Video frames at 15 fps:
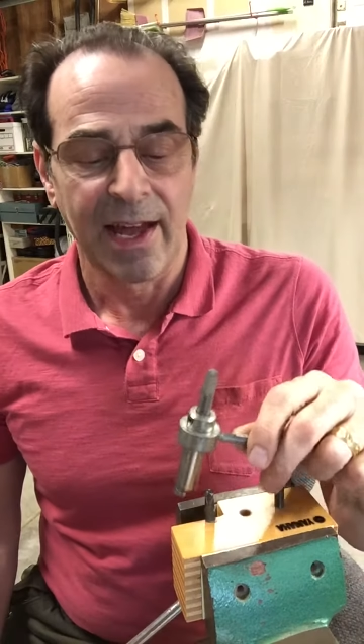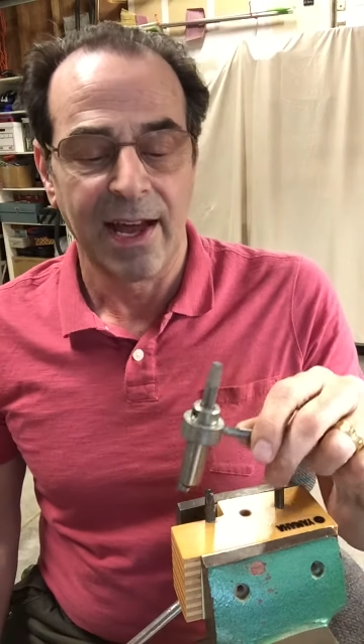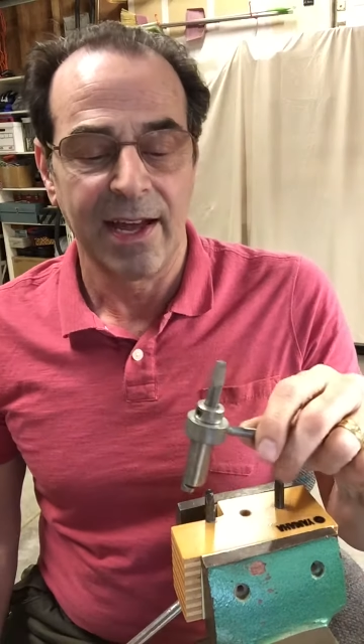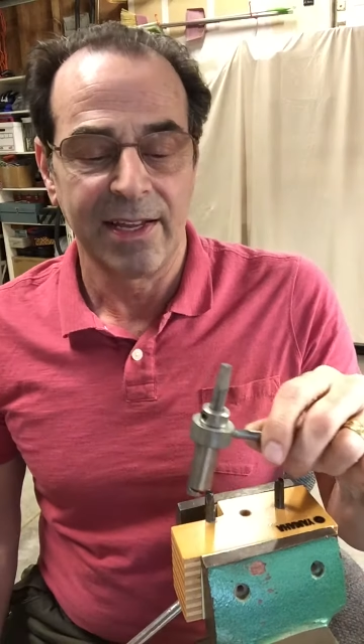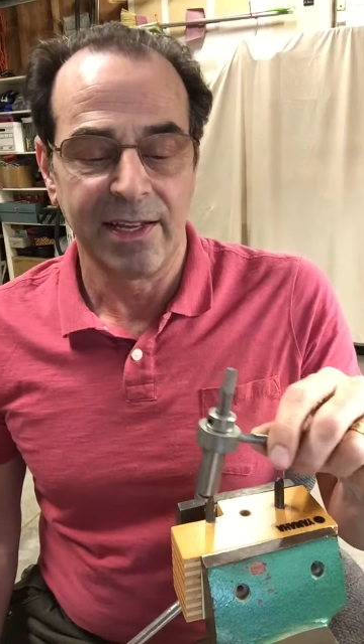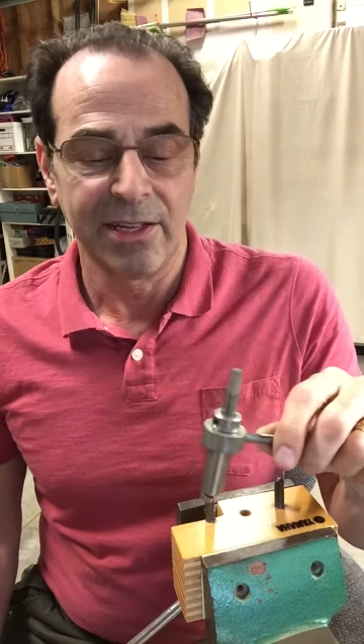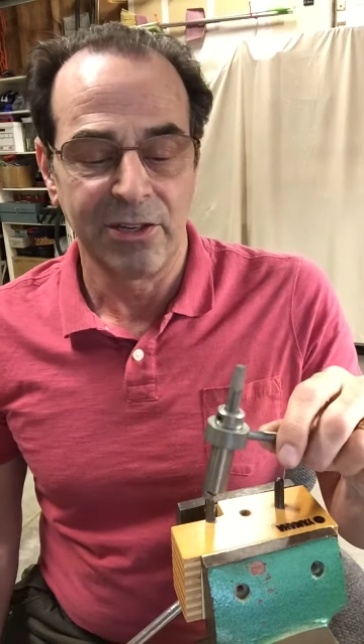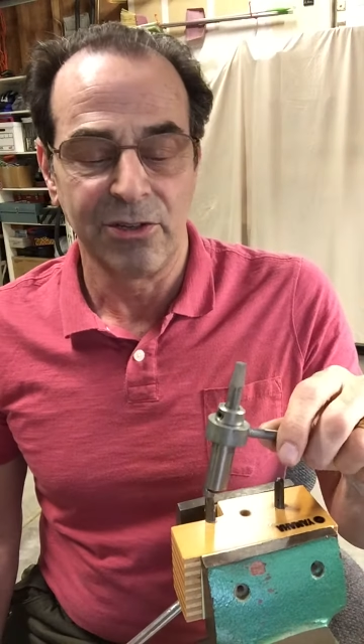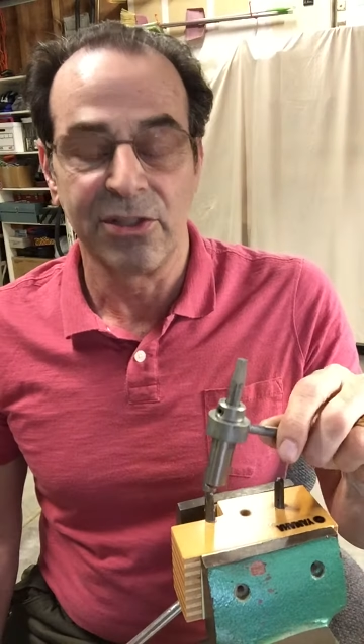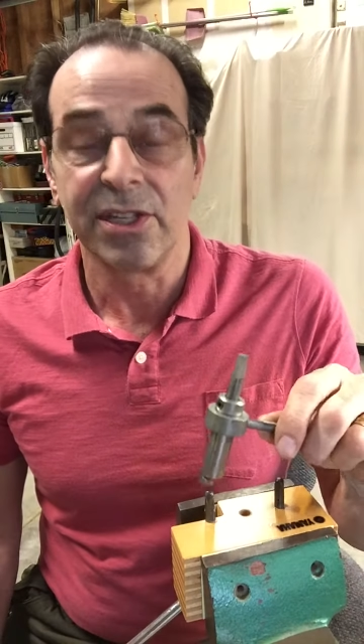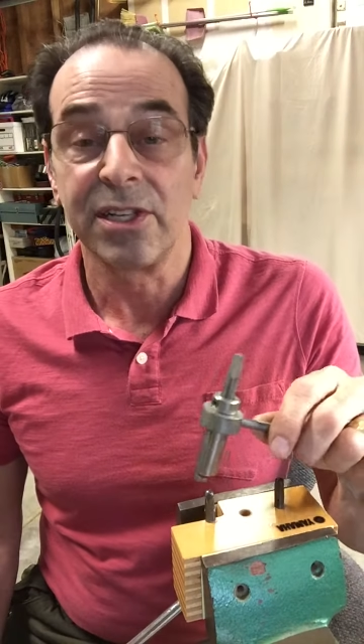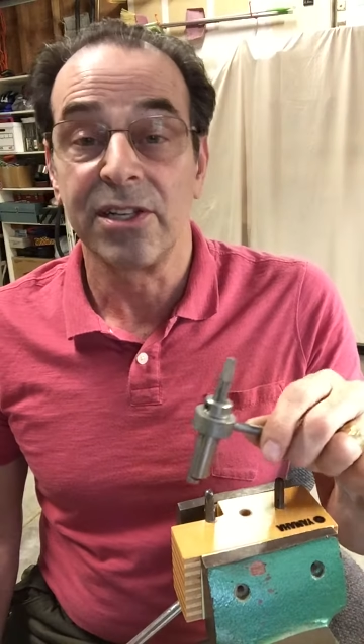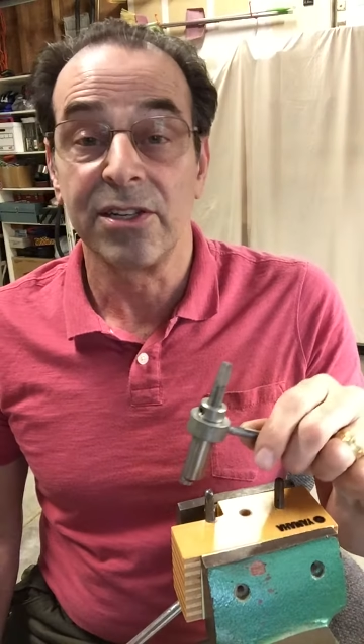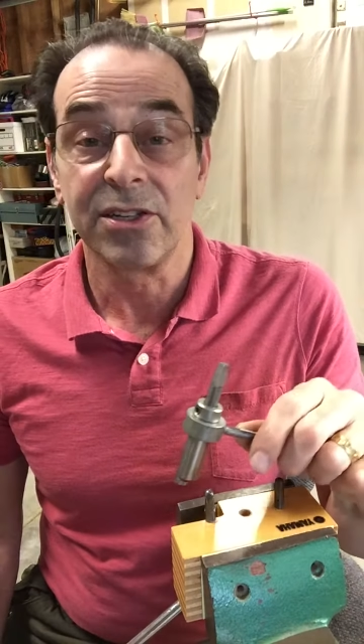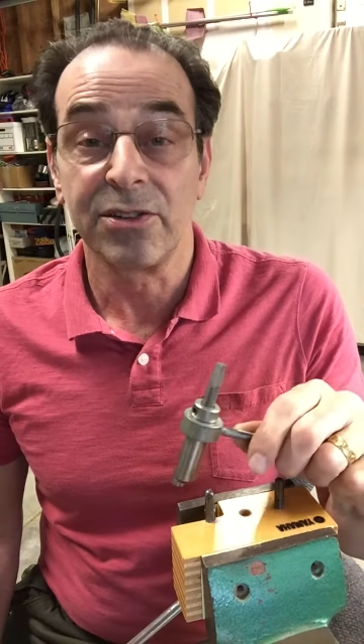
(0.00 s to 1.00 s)
I did use
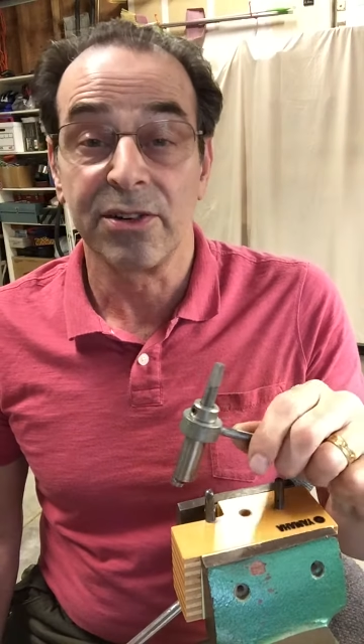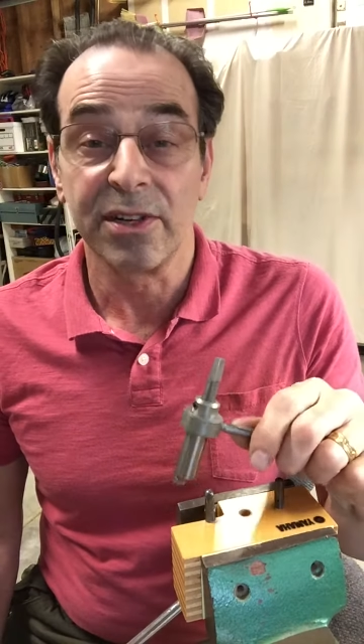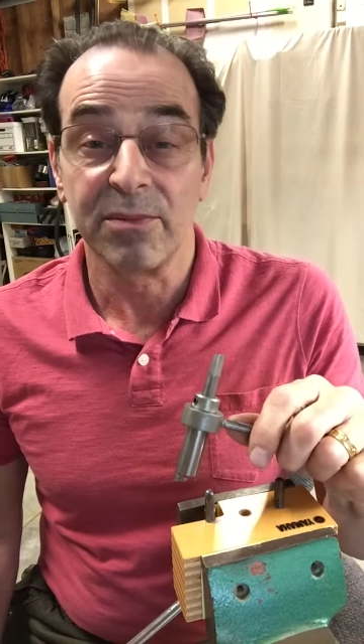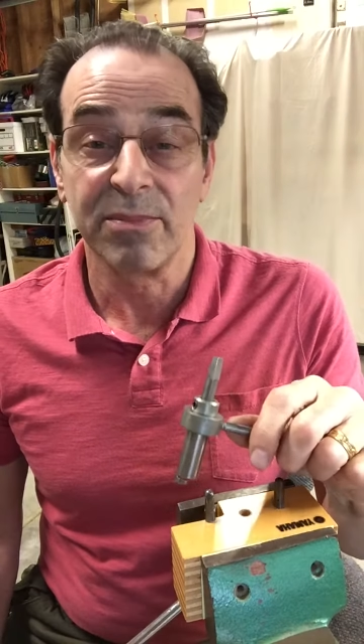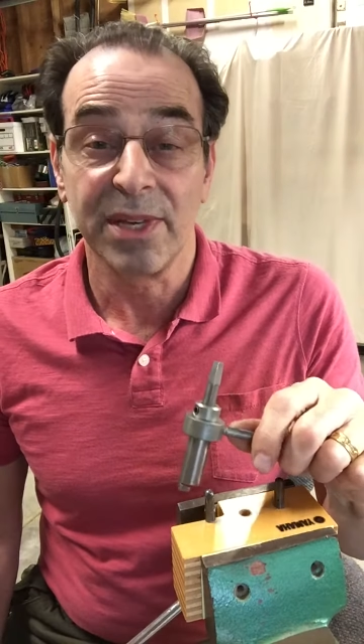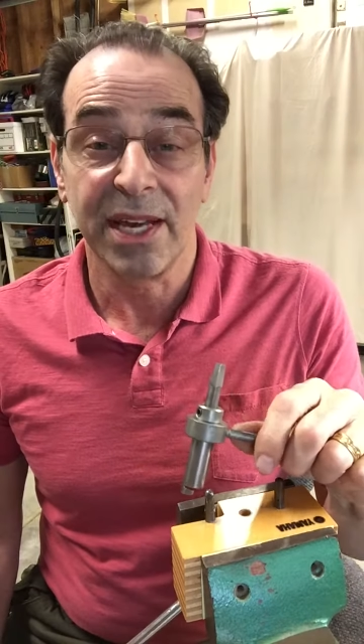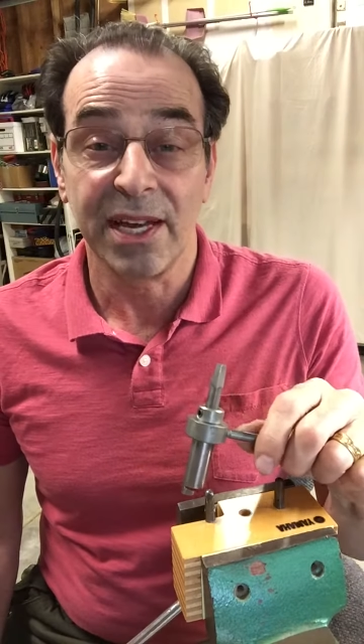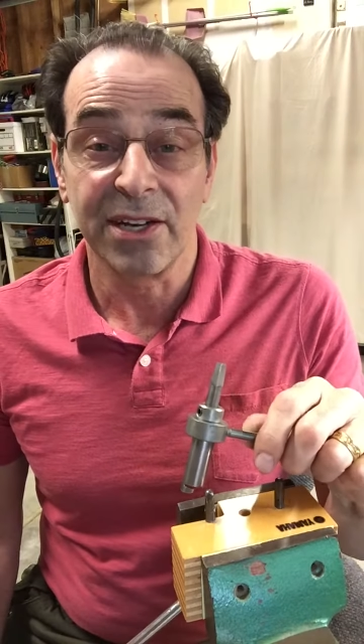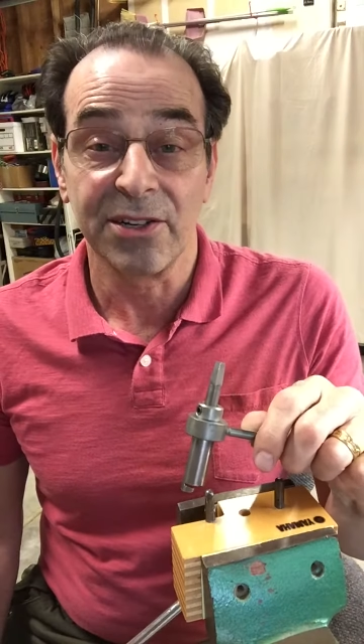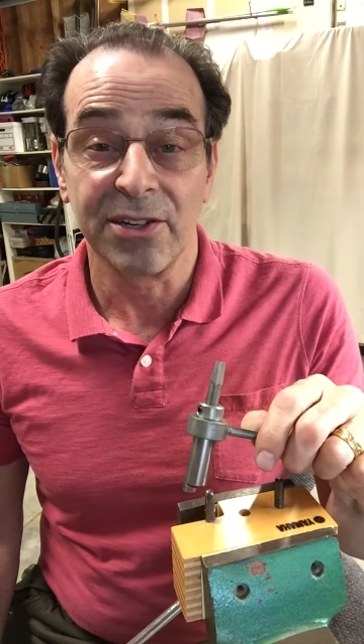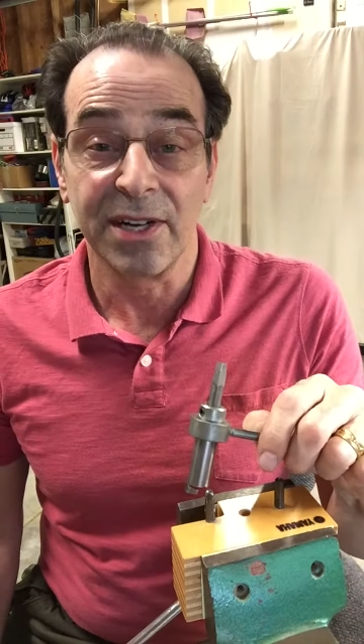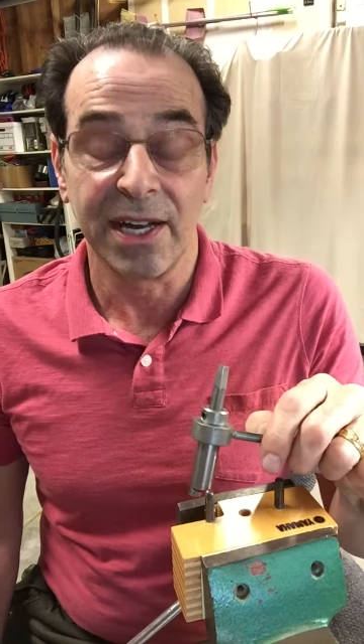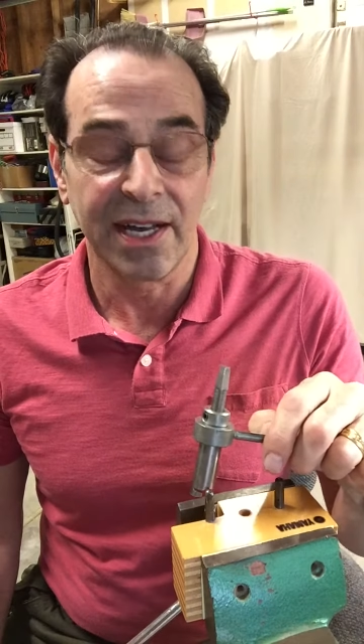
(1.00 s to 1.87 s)
it to string a piano,